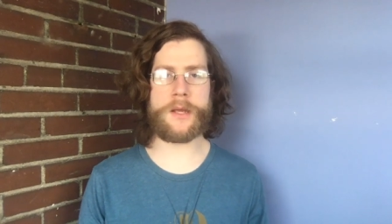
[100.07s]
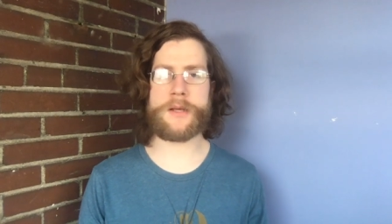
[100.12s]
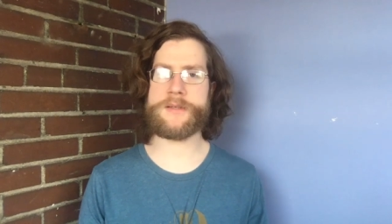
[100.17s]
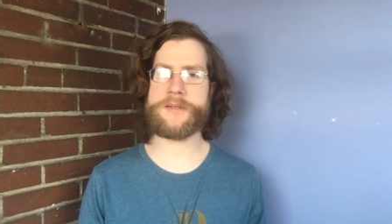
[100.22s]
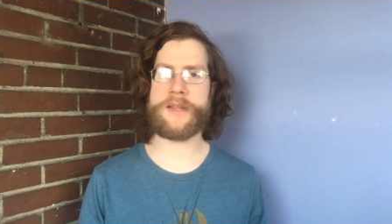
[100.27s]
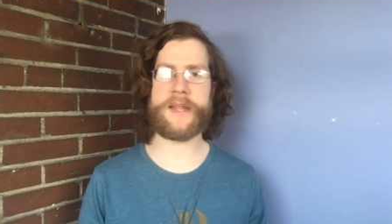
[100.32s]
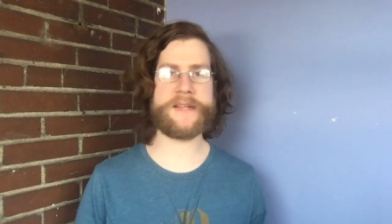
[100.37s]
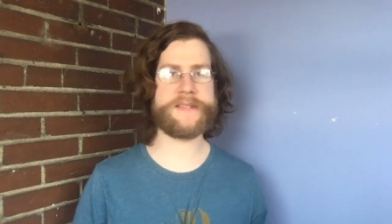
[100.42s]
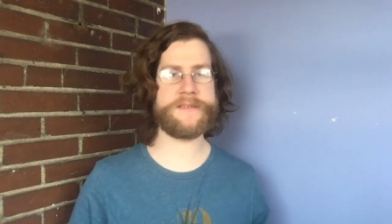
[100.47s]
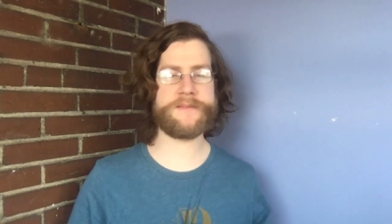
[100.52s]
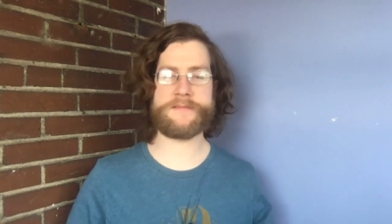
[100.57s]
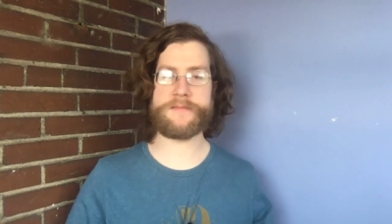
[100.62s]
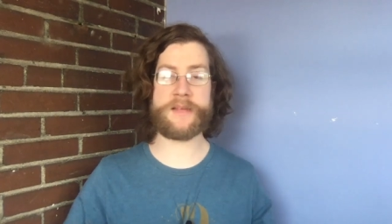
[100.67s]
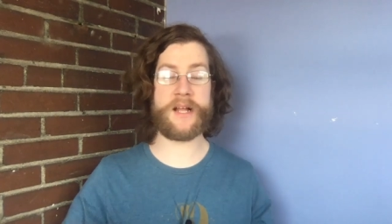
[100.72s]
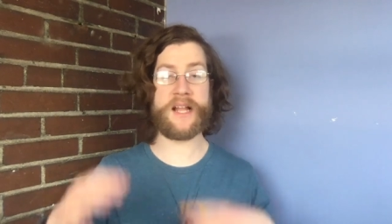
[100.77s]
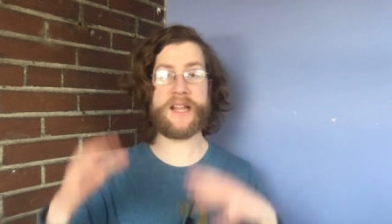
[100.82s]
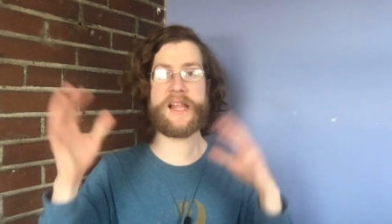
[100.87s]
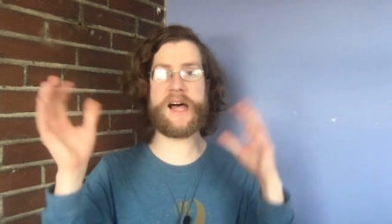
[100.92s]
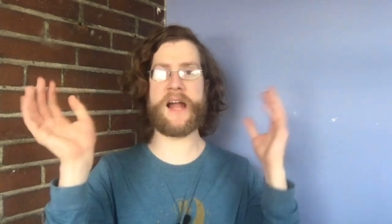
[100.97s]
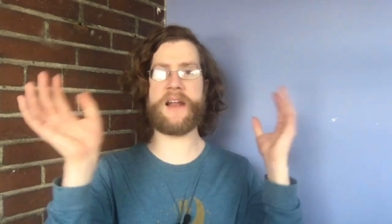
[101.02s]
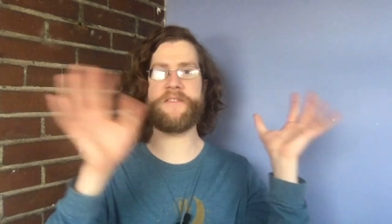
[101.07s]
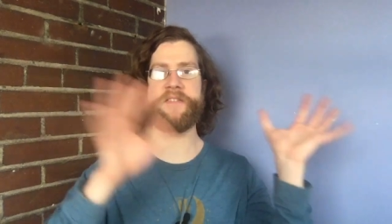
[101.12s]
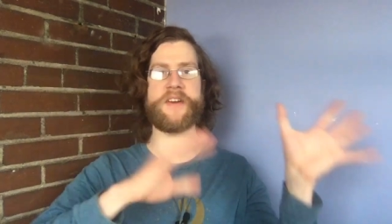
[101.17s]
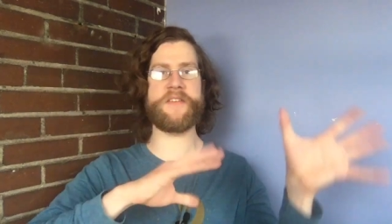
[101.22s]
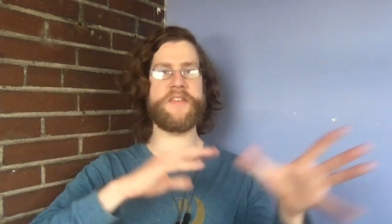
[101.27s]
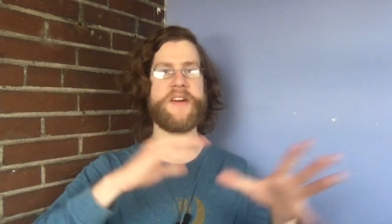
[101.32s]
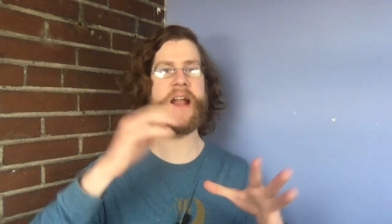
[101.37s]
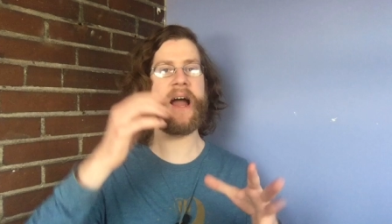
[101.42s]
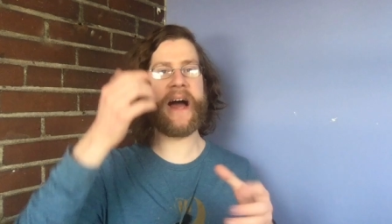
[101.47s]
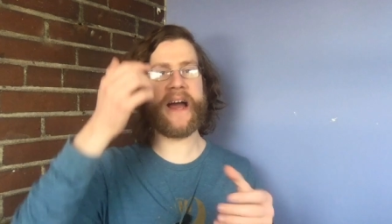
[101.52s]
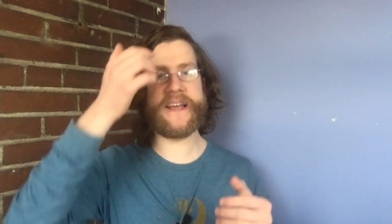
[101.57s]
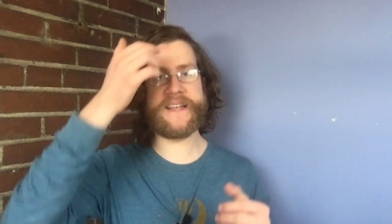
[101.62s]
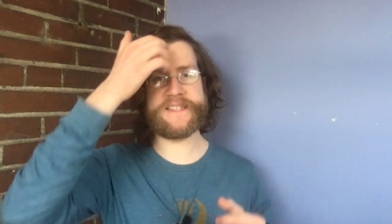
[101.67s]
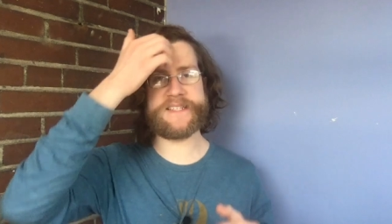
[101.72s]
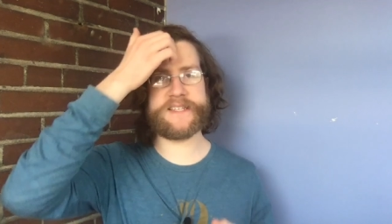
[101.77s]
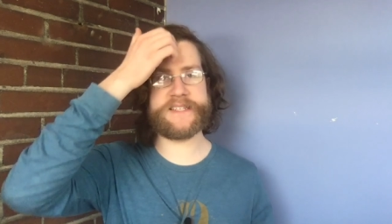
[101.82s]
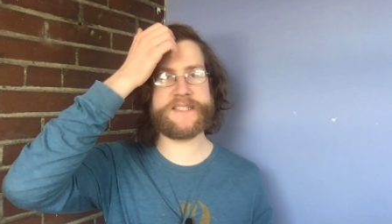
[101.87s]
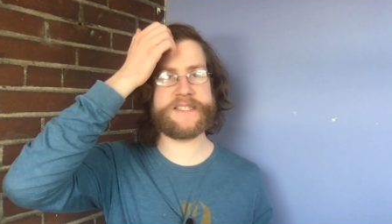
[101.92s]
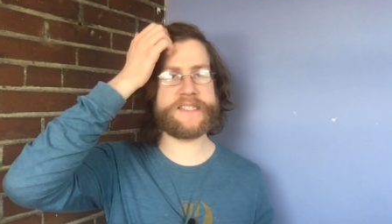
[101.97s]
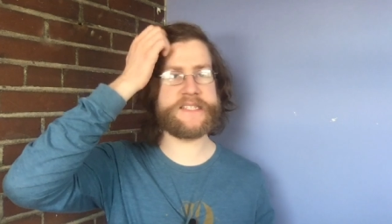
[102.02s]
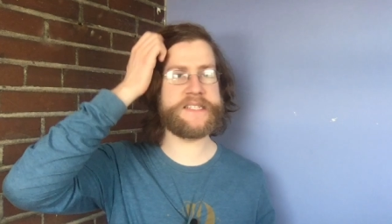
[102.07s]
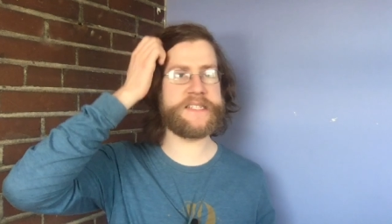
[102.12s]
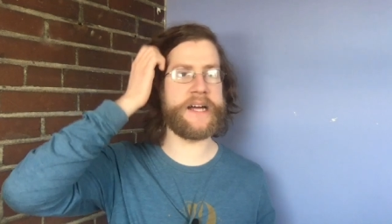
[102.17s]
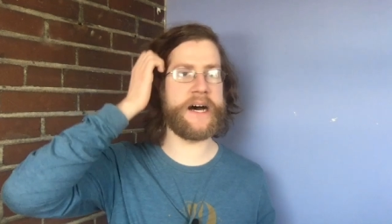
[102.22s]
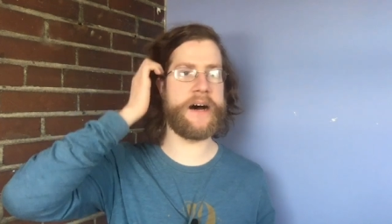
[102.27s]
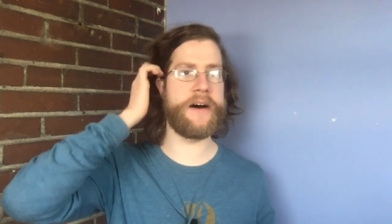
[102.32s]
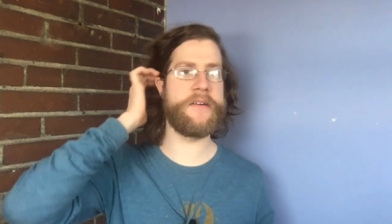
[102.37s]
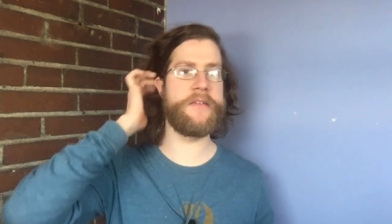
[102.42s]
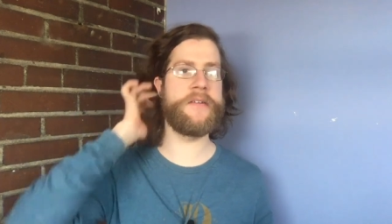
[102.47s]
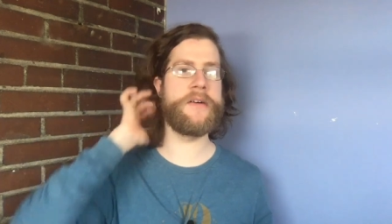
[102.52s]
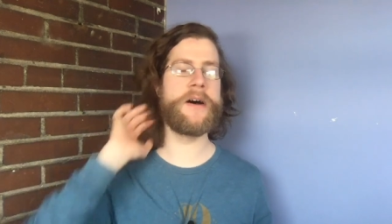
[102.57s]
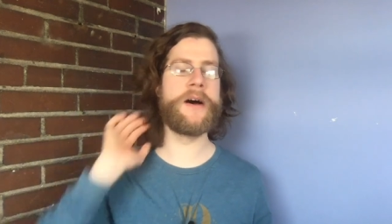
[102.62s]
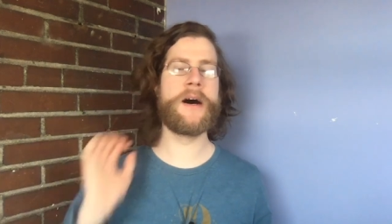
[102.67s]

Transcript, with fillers: so that's a lot of different ice stuff.